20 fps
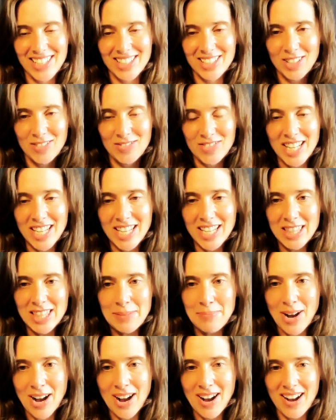So you've taken the
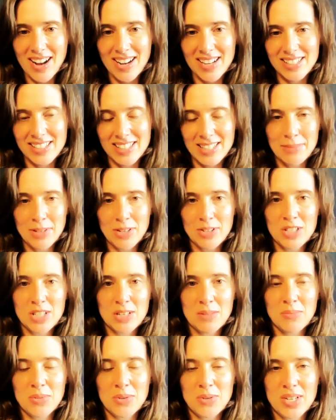pause, the most
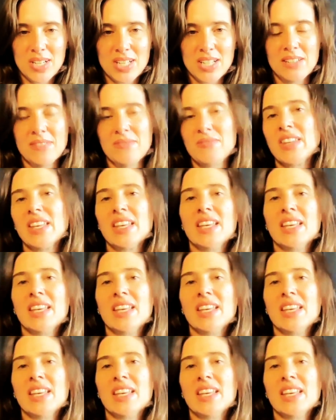important.